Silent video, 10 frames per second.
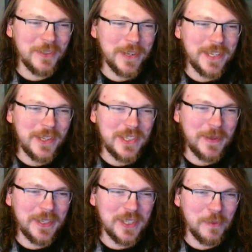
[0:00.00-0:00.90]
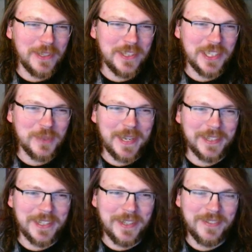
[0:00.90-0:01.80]
the raid goes about as well as
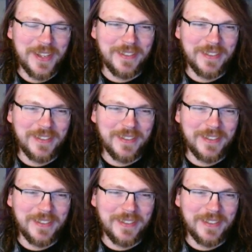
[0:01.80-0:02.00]
expected.